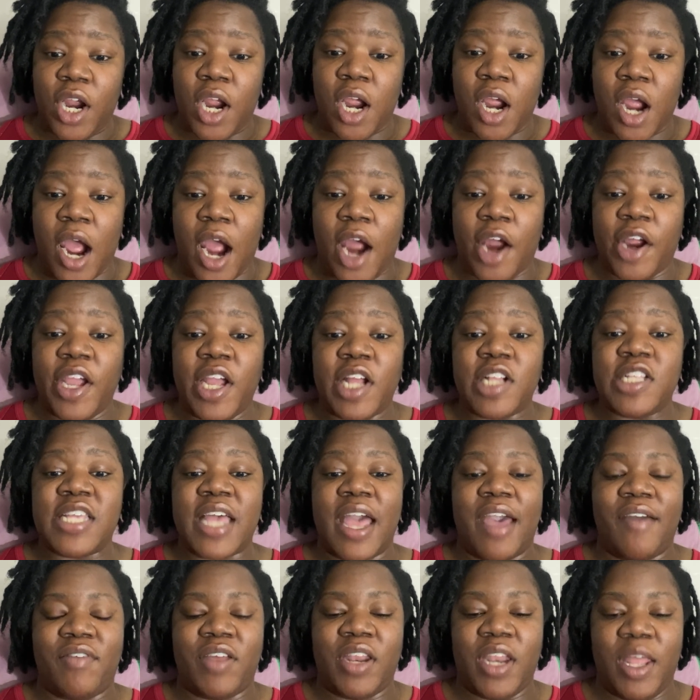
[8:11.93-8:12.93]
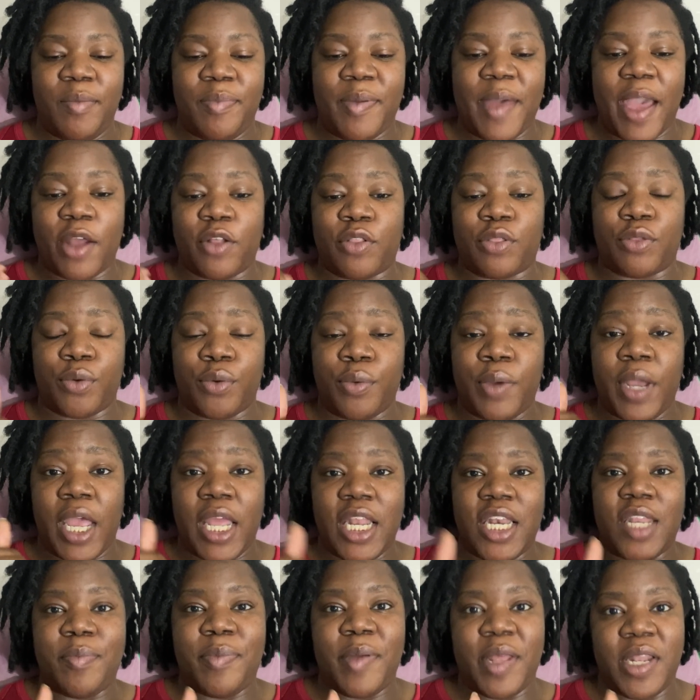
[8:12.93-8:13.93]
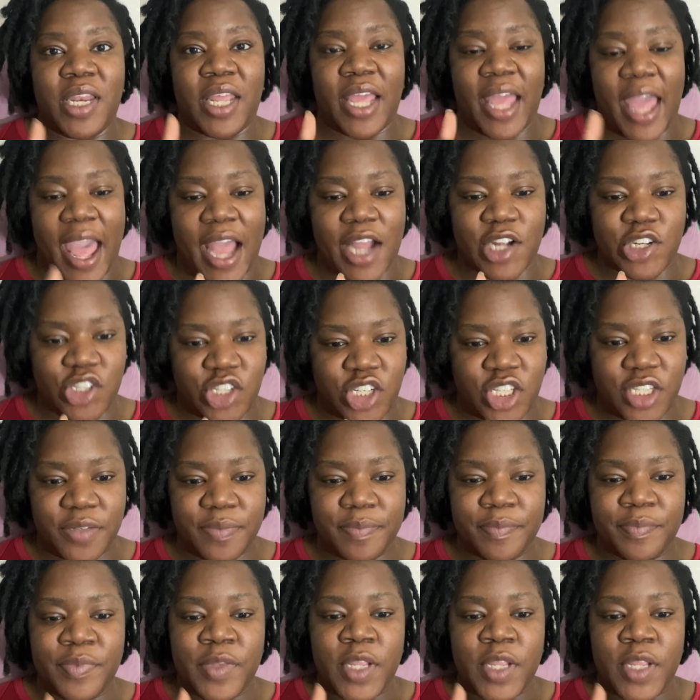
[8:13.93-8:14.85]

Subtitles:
are here to have an impact through independent action.